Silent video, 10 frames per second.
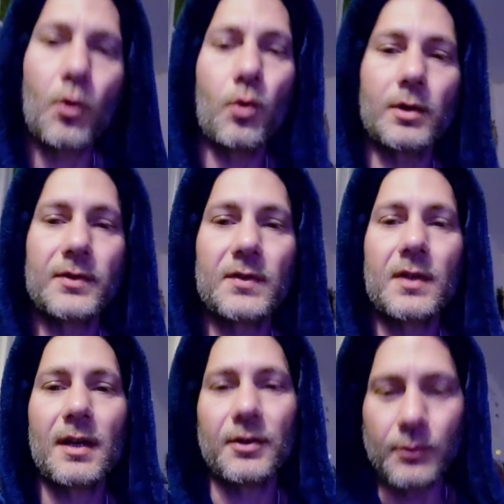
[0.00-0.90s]
of course.
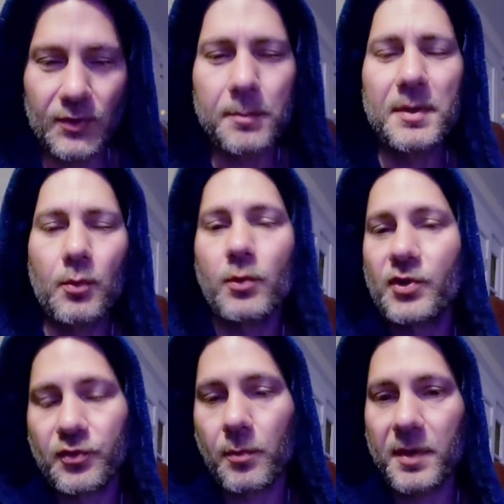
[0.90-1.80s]
I knew some people were
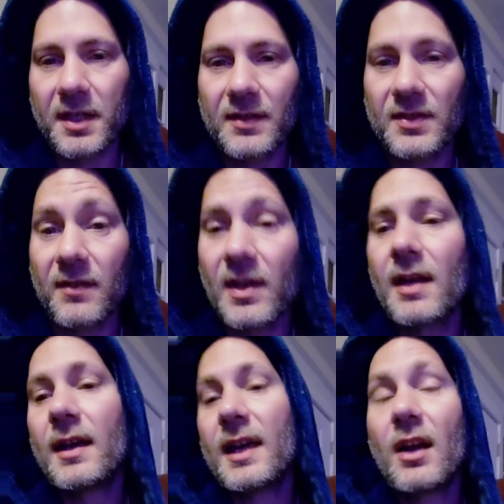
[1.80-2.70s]
just repeating stuff.
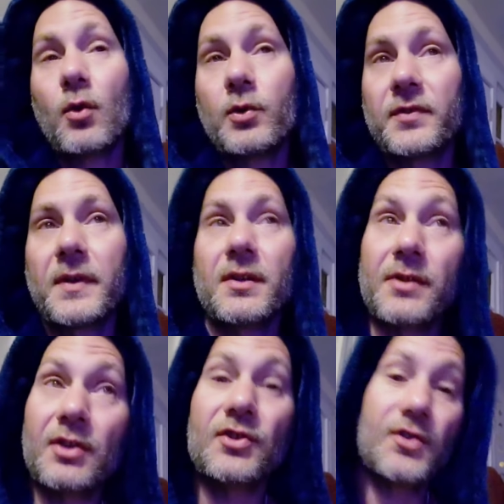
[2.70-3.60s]
And I always figured
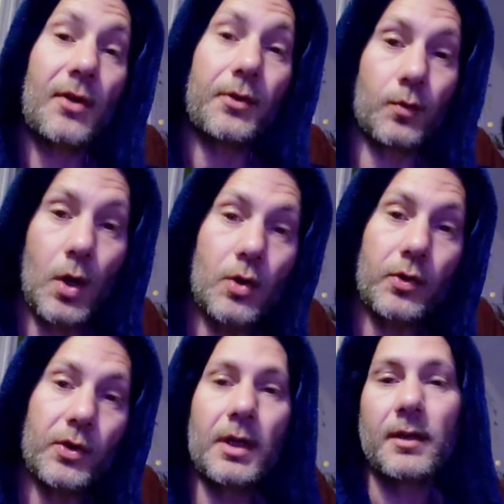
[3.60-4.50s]
they're just on the
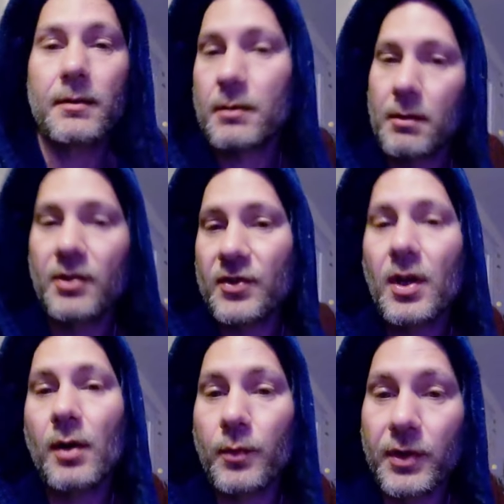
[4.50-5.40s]
road. They're just
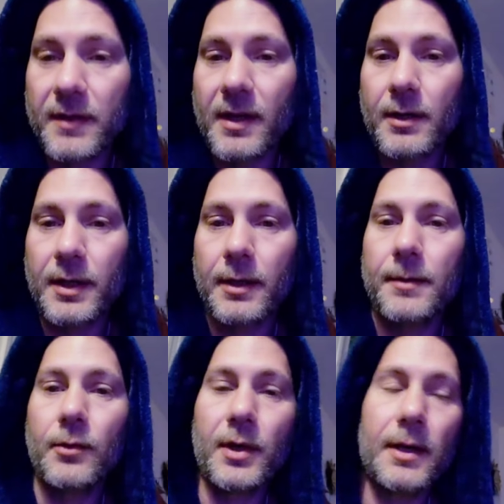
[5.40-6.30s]
not really there yet,
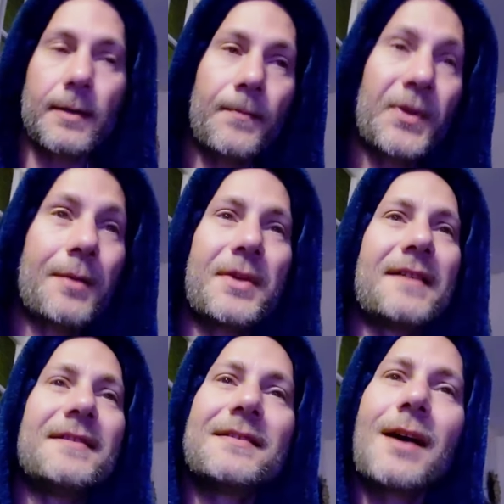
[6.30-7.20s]
okay? But
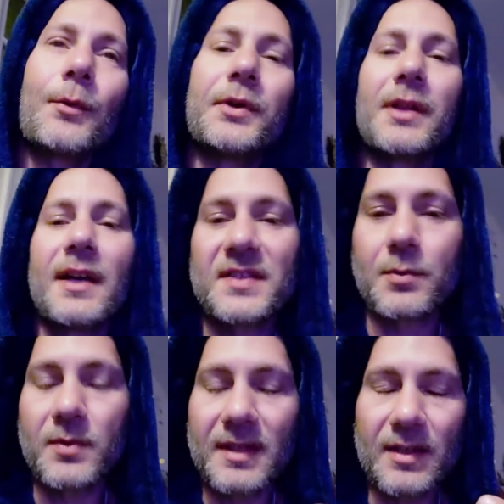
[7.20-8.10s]
I did not realize
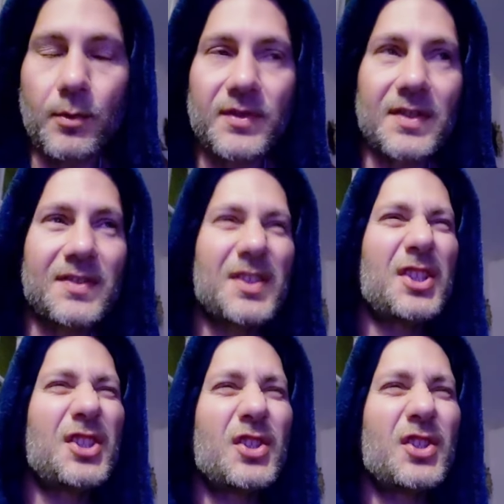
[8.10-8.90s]
there was this